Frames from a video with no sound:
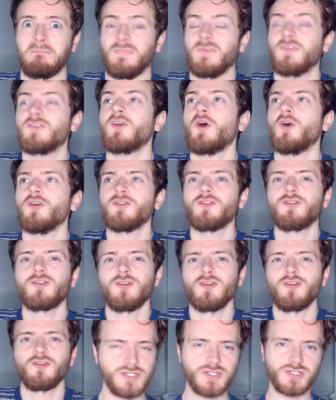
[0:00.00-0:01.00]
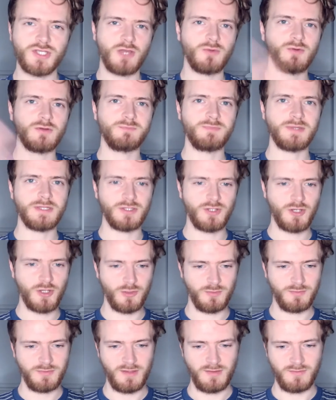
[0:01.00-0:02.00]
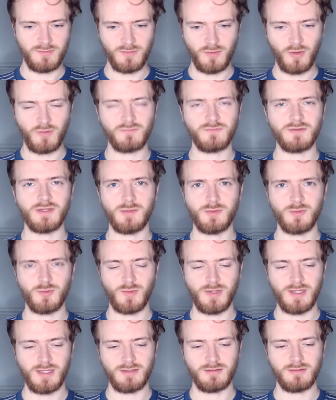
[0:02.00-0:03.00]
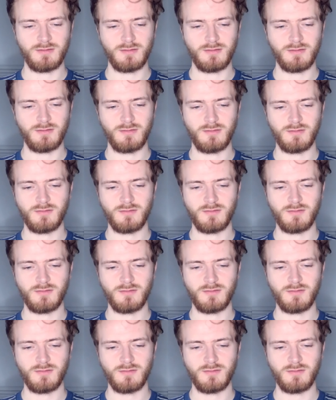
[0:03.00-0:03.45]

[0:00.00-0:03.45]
Soz. The show had built up this conflict between